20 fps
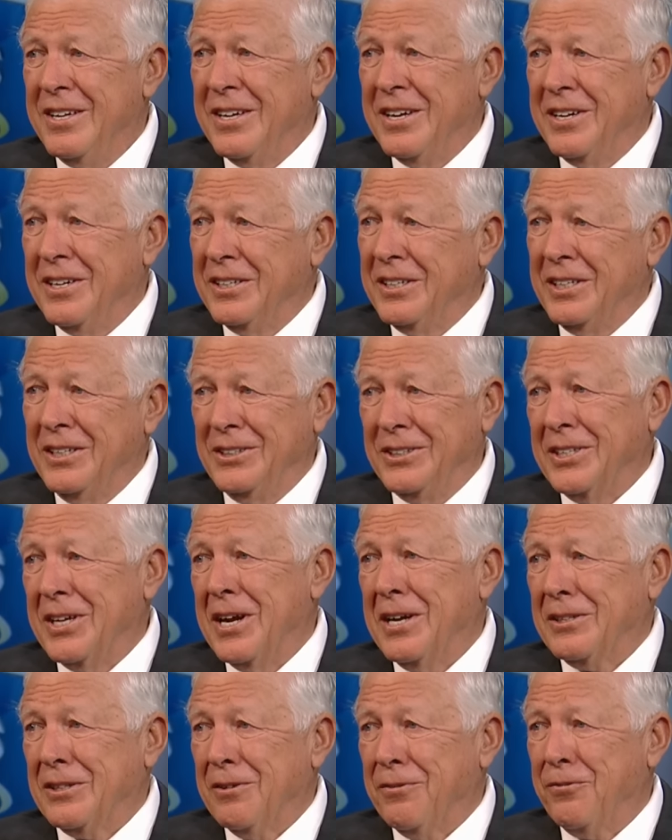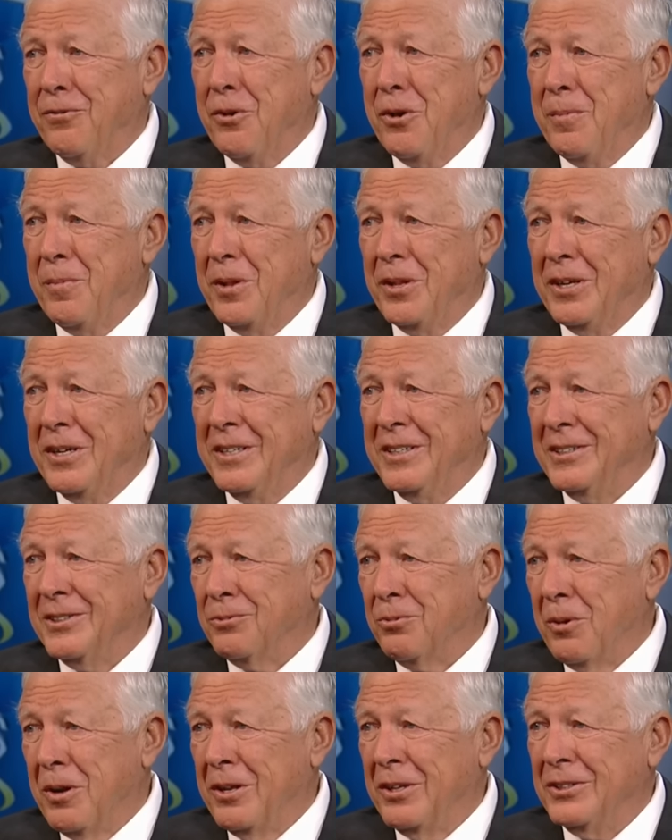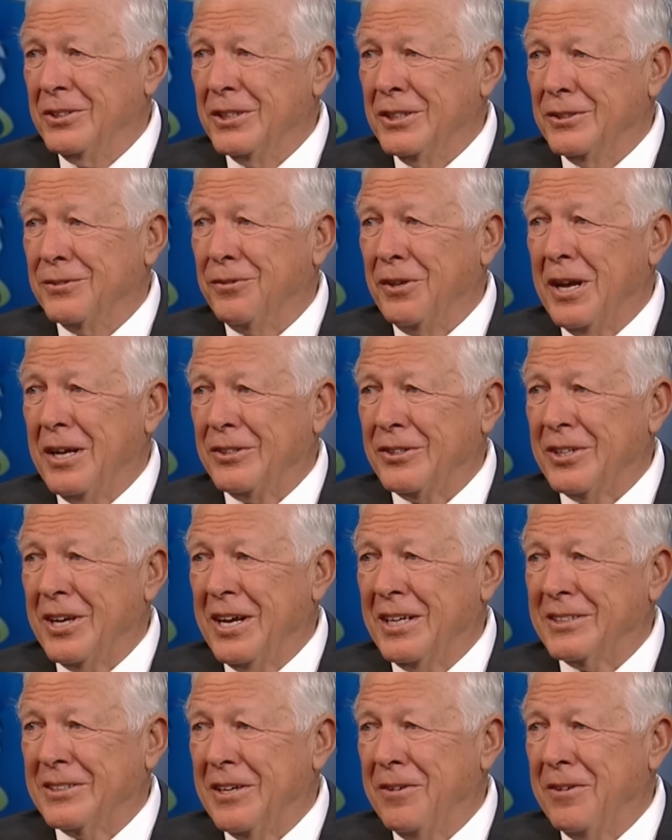uh, he's got the formula as well as his flat tax.